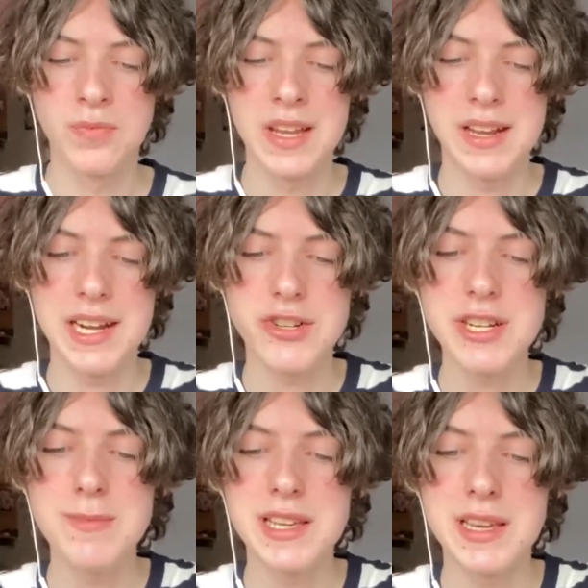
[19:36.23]
I tried
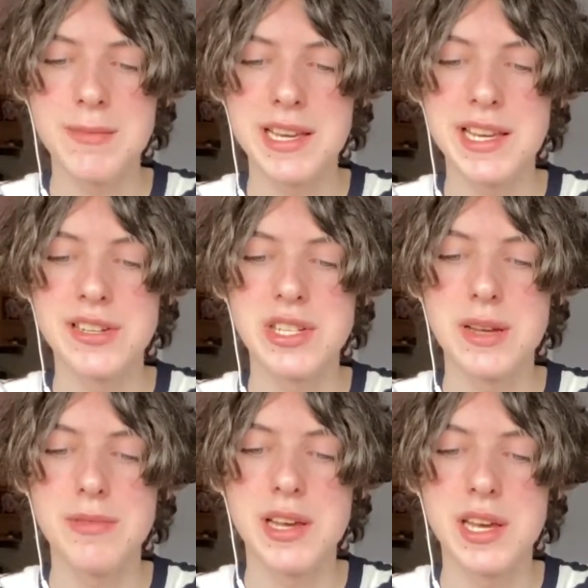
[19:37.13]
making my
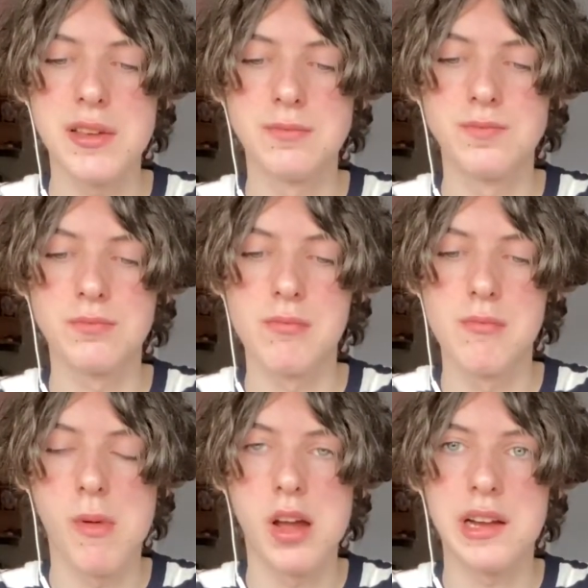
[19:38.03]
ketchup like
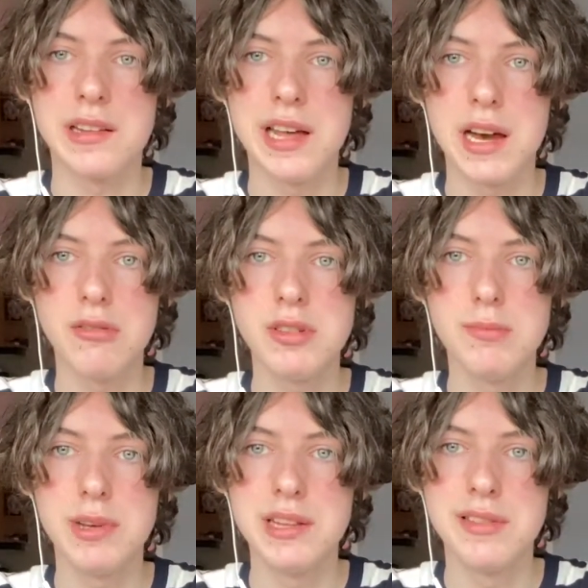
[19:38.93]
a cloud,
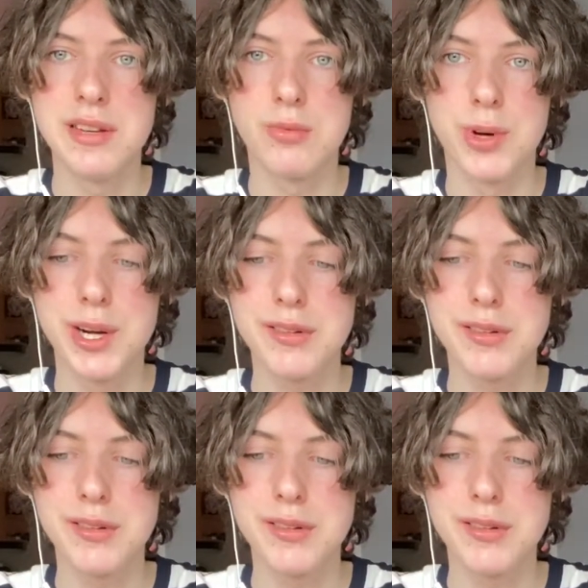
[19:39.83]
but it didn't work.